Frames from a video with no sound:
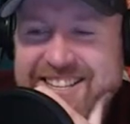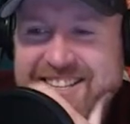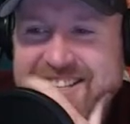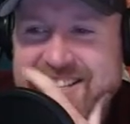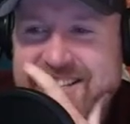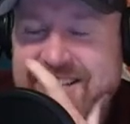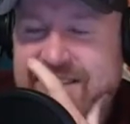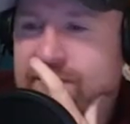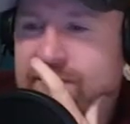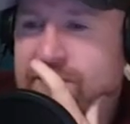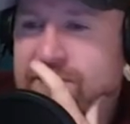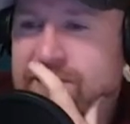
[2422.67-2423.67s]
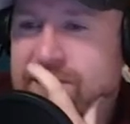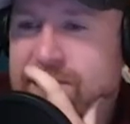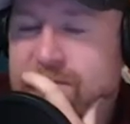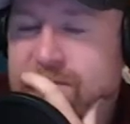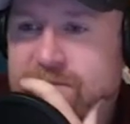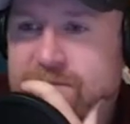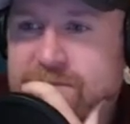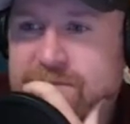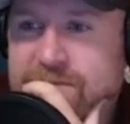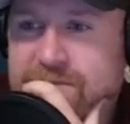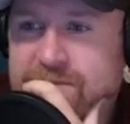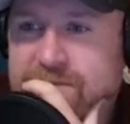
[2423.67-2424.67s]

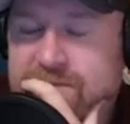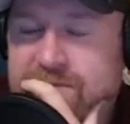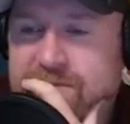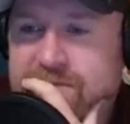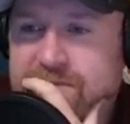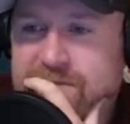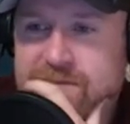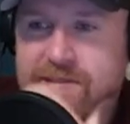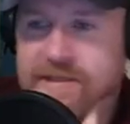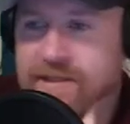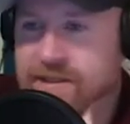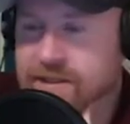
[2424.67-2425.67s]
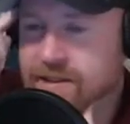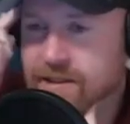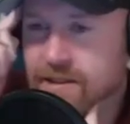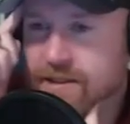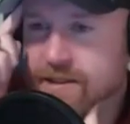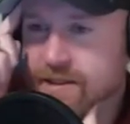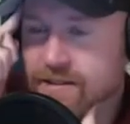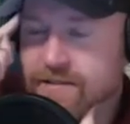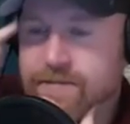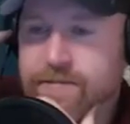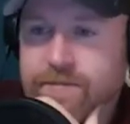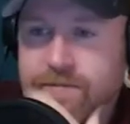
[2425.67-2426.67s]

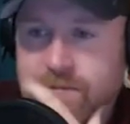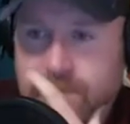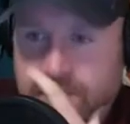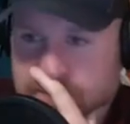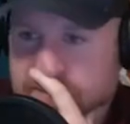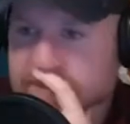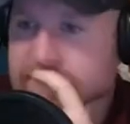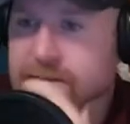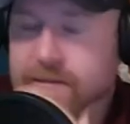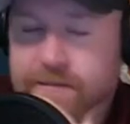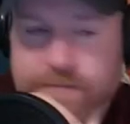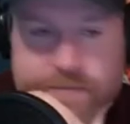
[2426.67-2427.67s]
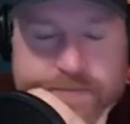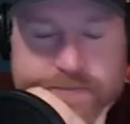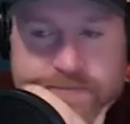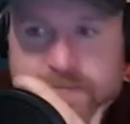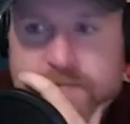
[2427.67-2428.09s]
[no speech]